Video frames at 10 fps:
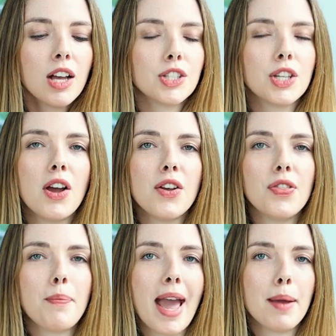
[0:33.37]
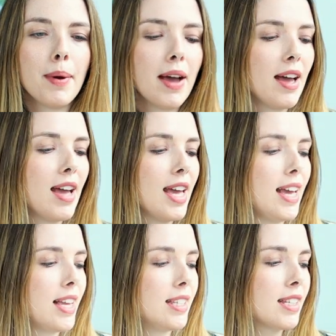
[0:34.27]
So the paper
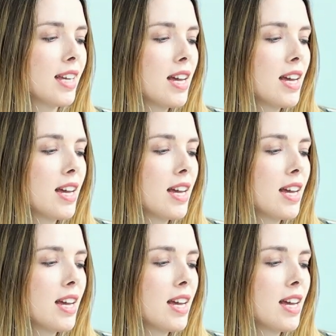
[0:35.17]
is